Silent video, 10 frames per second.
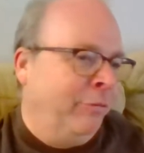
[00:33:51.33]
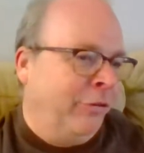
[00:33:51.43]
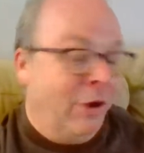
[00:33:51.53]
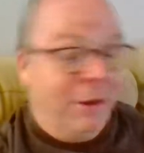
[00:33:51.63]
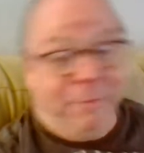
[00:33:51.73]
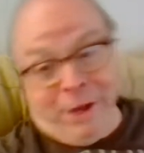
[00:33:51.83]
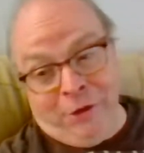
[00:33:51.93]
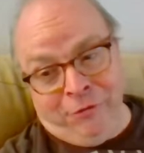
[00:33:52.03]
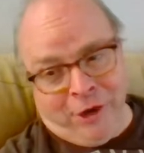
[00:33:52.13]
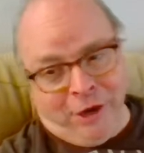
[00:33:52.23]
so I
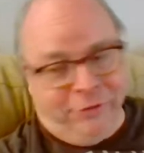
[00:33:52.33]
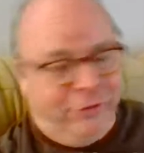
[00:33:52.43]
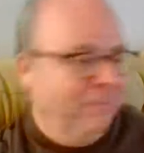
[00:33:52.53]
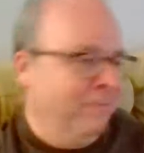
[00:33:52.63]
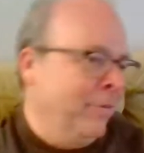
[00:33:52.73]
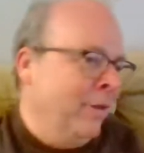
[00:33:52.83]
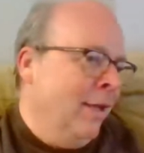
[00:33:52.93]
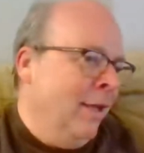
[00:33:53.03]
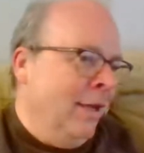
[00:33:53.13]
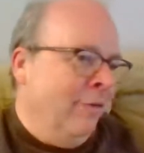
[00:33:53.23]
apologize
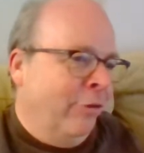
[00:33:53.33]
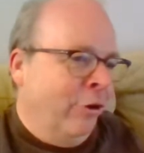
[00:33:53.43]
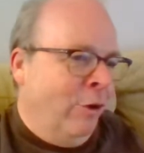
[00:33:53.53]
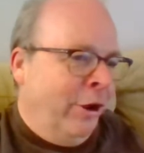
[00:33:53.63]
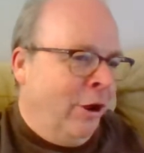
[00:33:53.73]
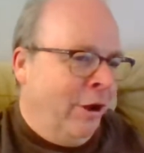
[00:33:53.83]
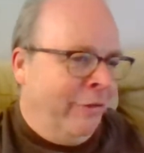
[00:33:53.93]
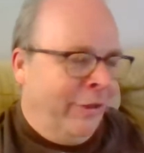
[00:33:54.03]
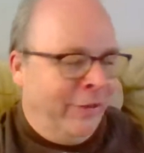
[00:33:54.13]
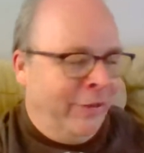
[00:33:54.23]
for going
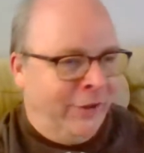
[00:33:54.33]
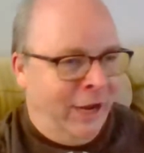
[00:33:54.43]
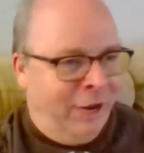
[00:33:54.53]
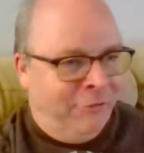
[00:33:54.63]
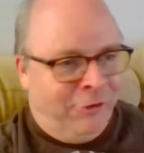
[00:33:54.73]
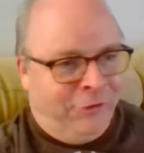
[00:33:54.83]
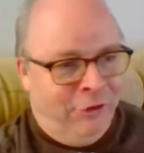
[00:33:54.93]
off on this tangent.